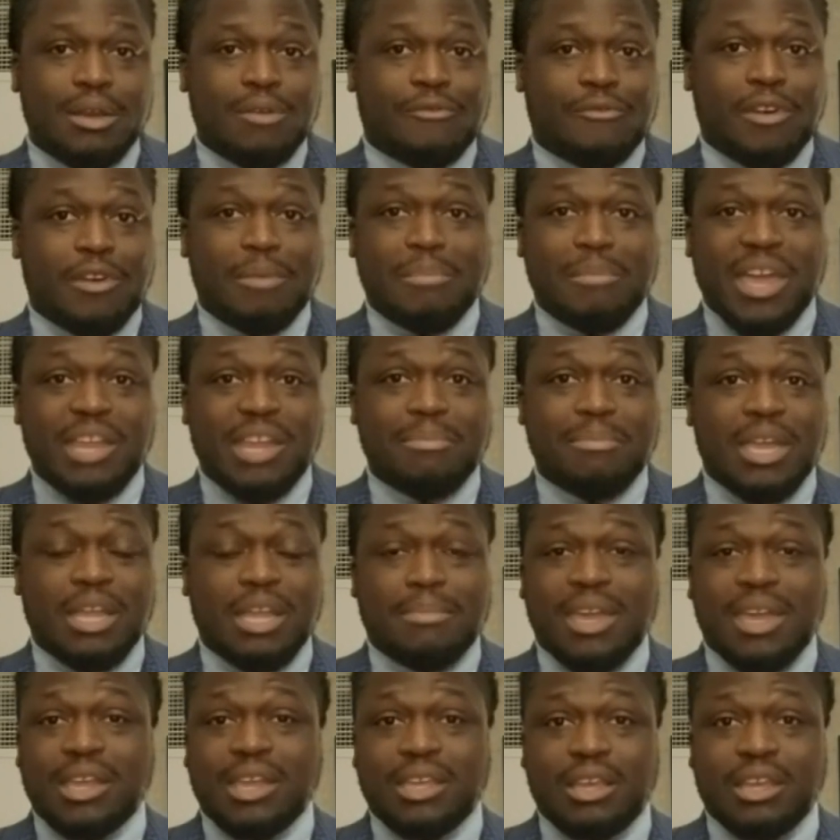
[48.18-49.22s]
for many, many,
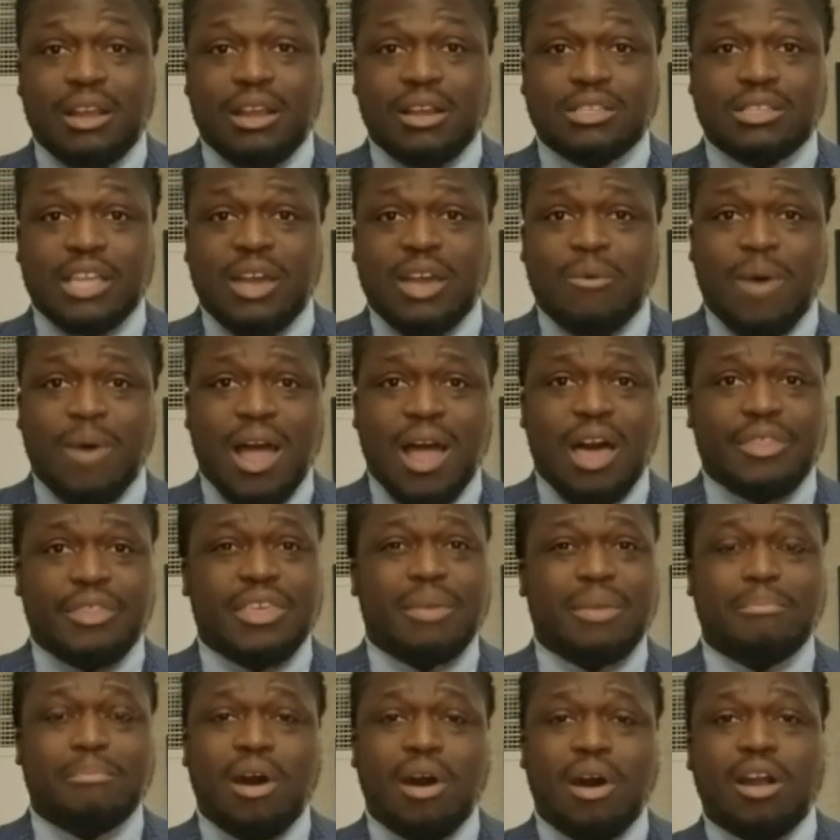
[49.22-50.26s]
many years. And while
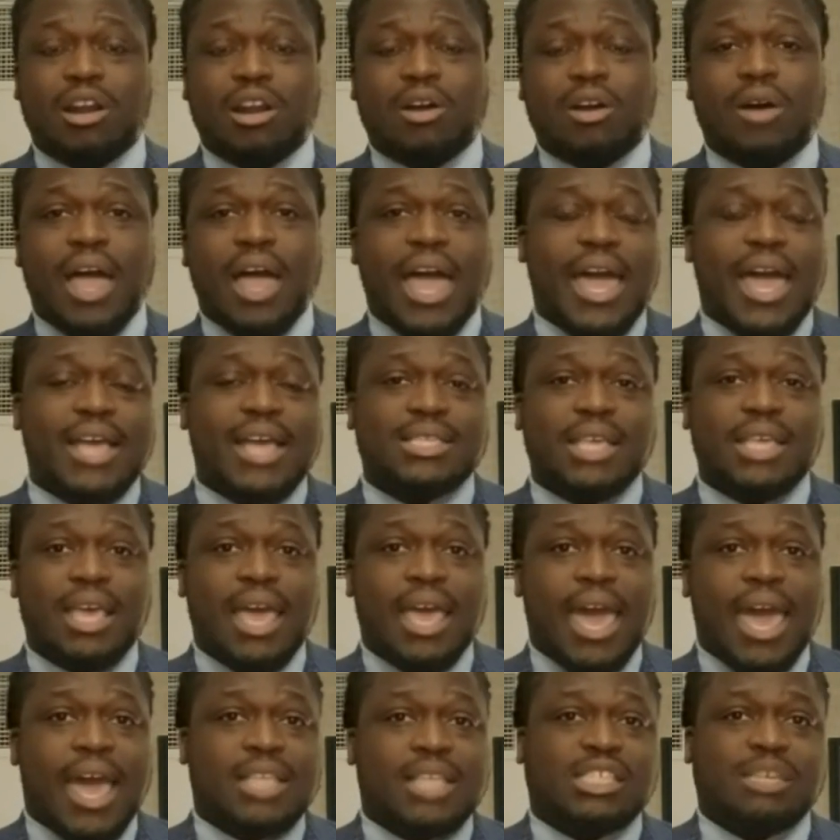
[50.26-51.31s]
the embargo has
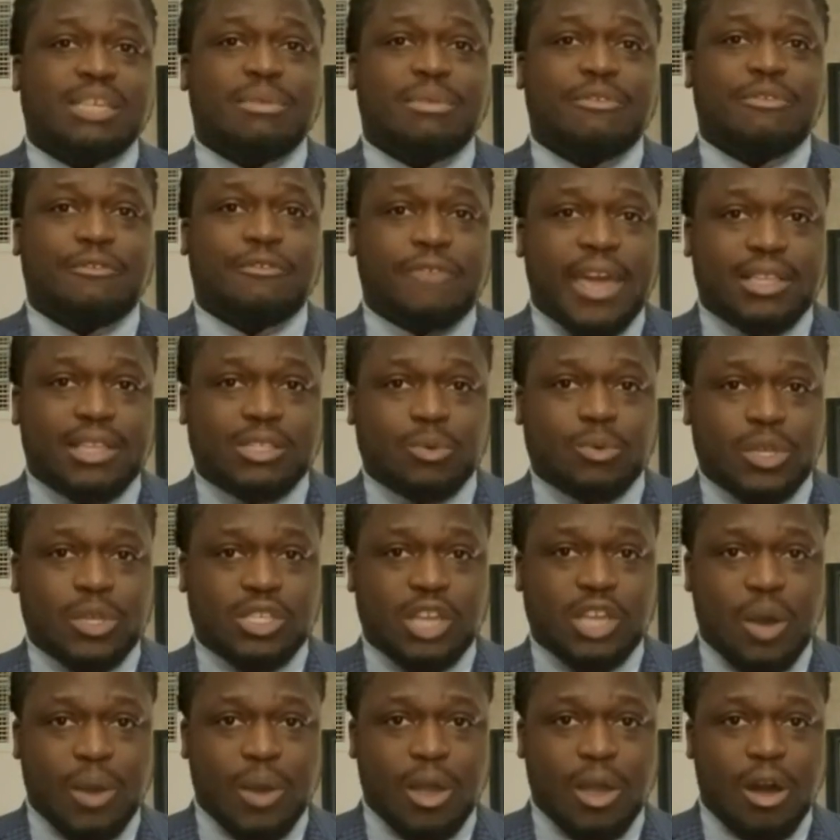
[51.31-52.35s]
had some effect to
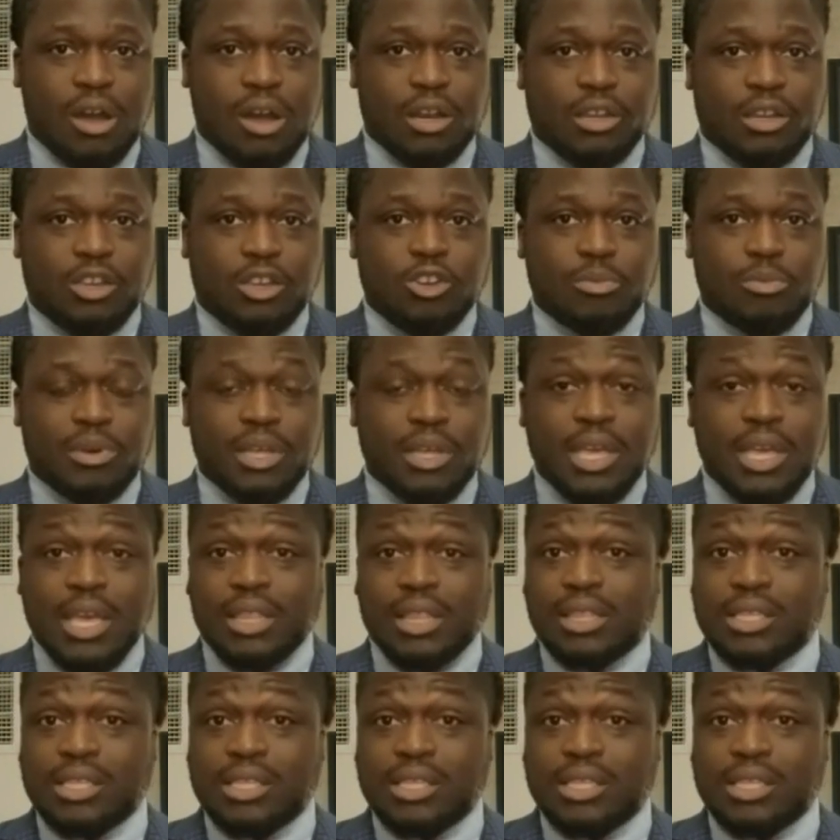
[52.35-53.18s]
what's going on in Cuba,